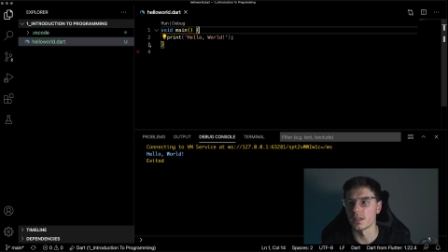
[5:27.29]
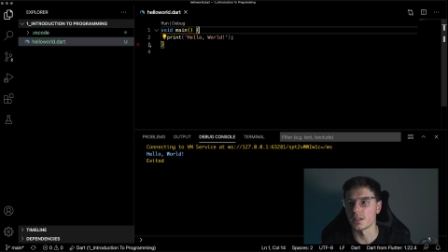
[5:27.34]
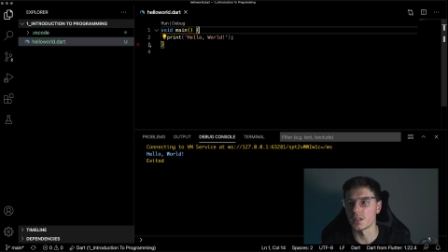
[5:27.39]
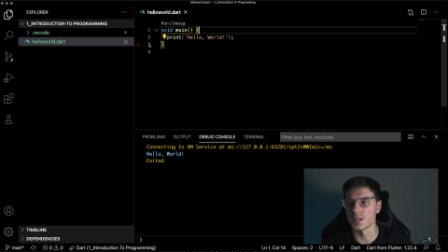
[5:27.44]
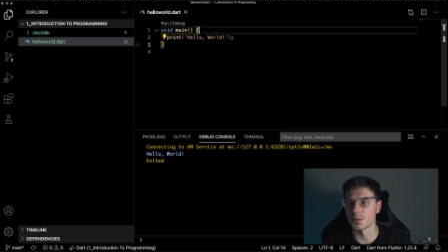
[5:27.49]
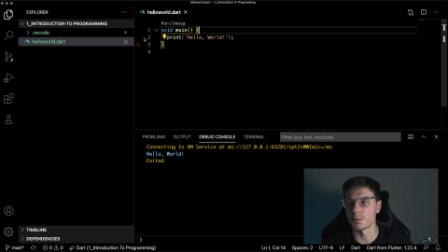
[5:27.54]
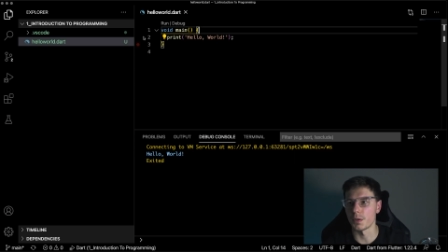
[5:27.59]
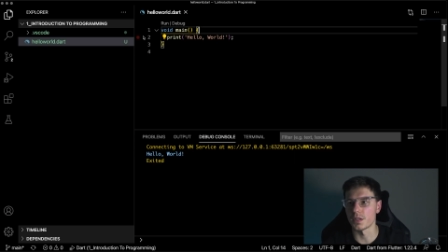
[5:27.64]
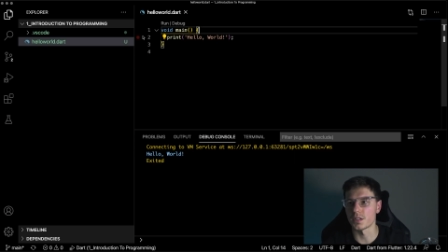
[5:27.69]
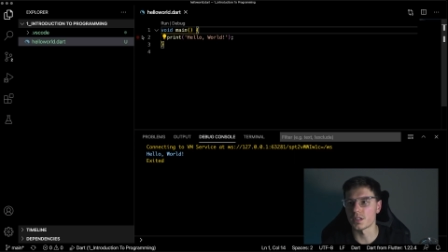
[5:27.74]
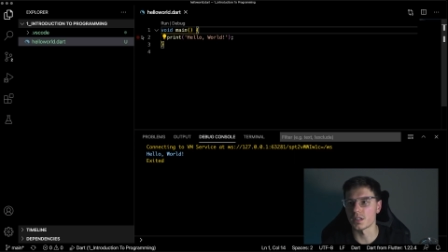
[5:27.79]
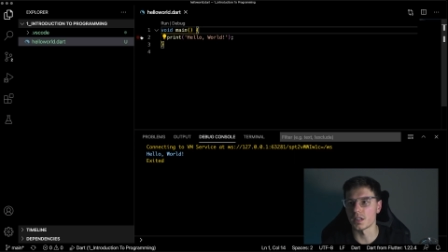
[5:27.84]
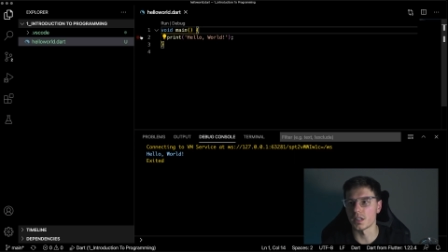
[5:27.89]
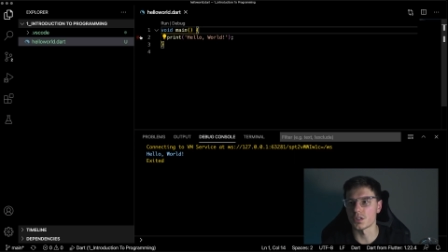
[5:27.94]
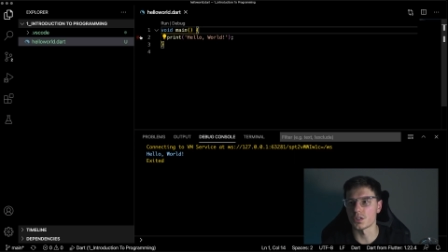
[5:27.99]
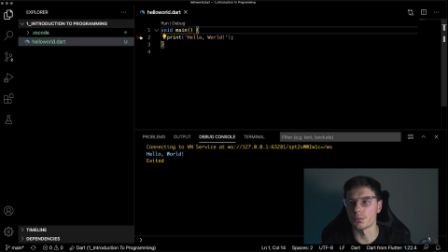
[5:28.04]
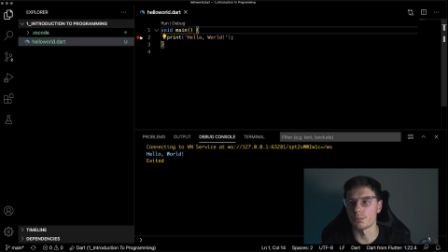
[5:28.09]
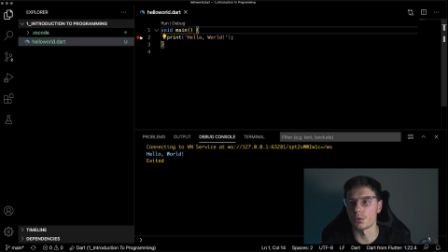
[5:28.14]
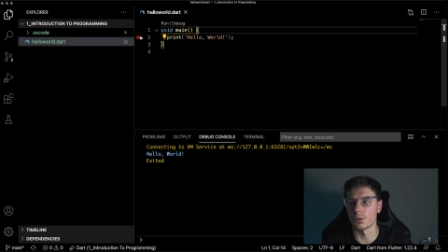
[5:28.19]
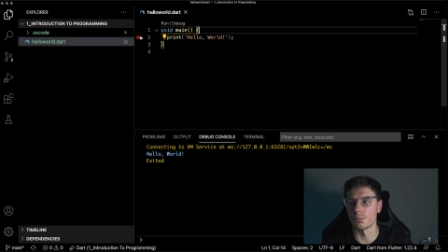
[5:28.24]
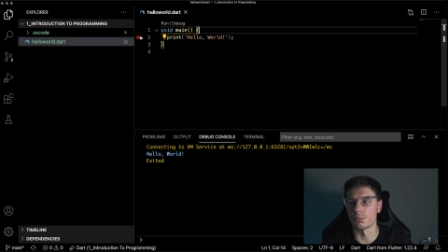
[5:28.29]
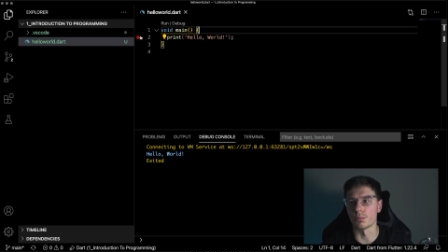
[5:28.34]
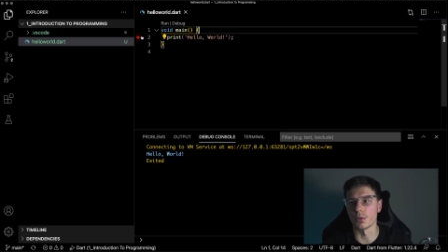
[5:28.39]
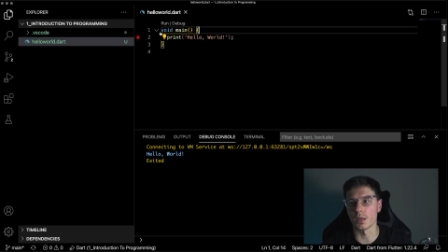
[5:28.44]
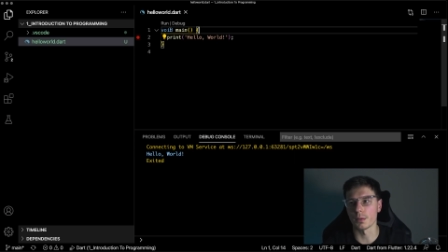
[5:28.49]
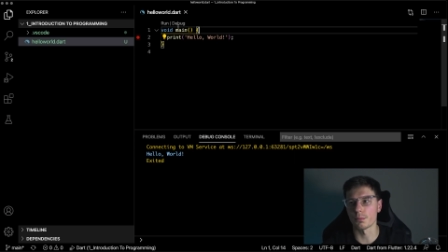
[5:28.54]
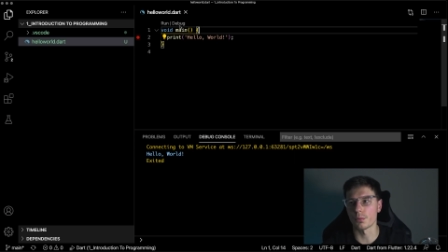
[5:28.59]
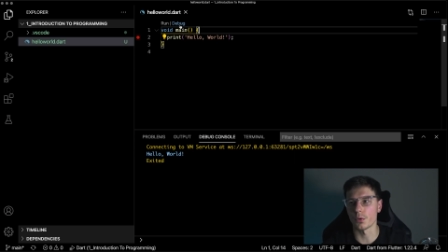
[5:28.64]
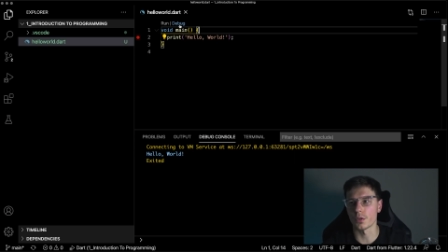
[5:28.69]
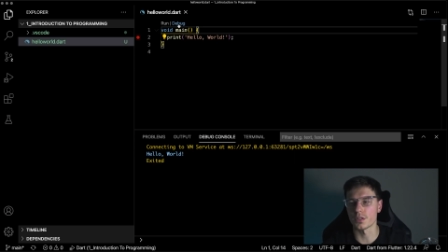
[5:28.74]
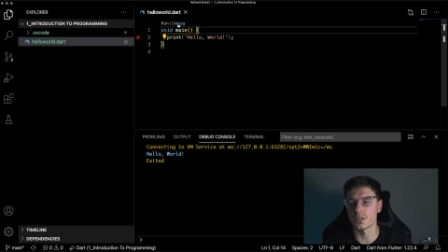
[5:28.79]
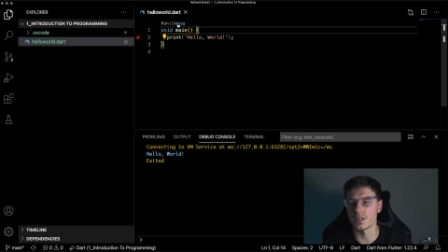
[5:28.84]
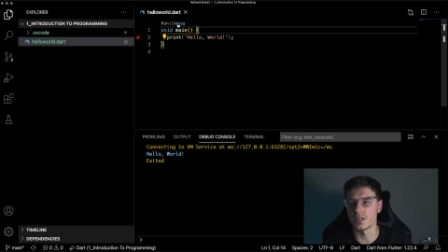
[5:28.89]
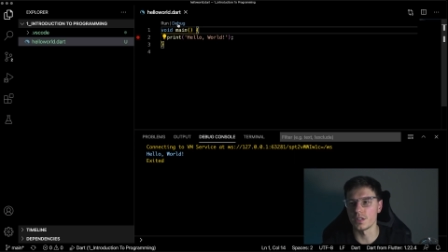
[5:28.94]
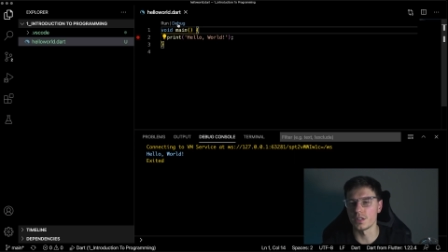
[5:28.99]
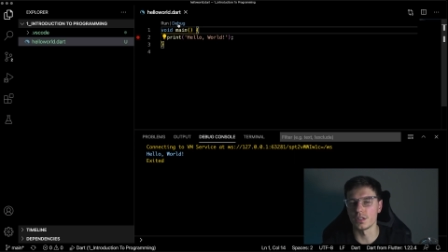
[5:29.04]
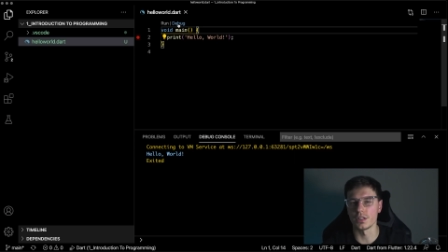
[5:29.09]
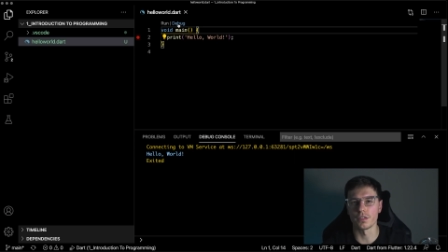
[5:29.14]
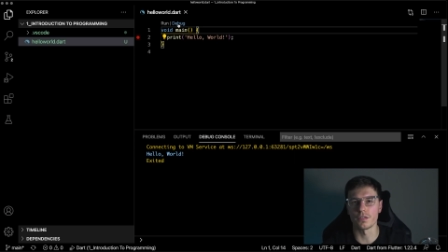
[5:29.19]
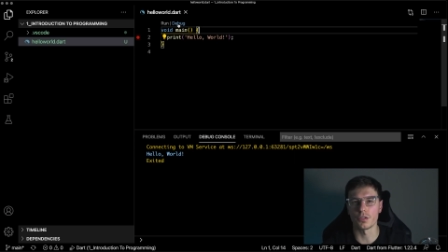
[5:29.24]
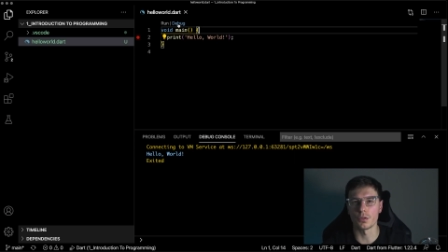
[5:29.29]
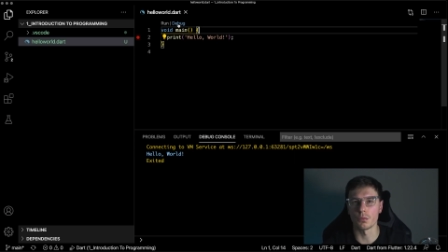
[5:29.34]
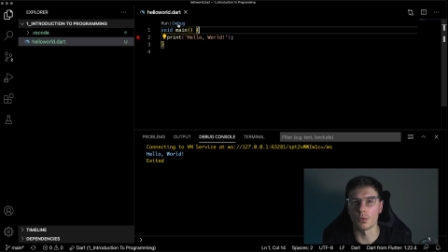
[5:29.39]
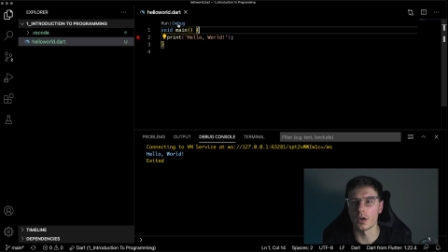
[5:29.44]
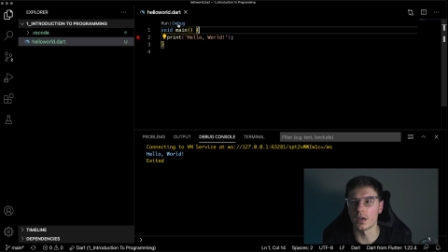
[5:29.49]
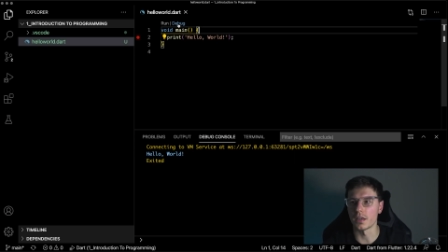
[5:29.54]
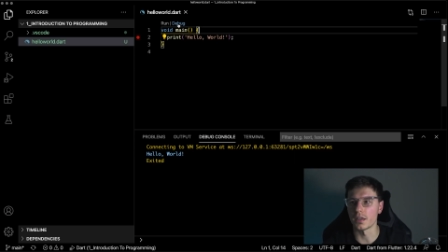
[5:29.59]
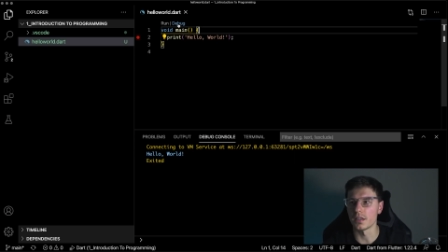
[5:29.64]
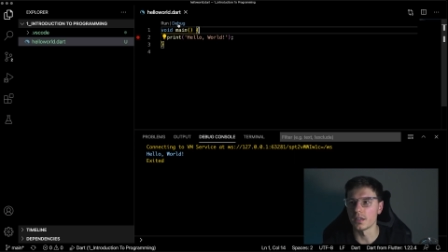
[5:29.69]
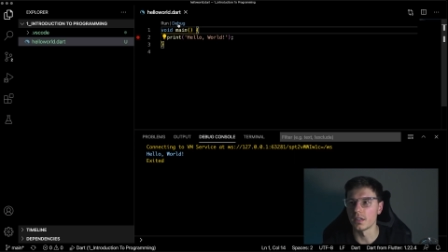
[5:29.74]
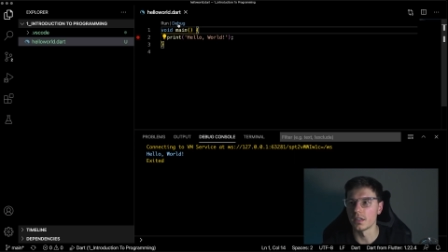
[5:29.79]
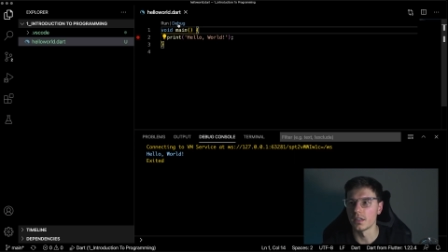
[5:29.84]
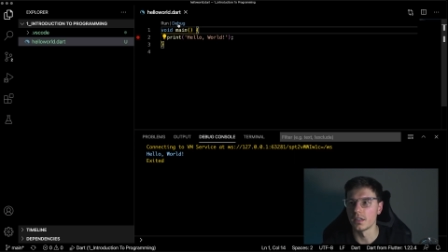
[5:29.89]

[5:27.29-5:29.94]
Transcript: This basically lets you put breakpoints in here if you want.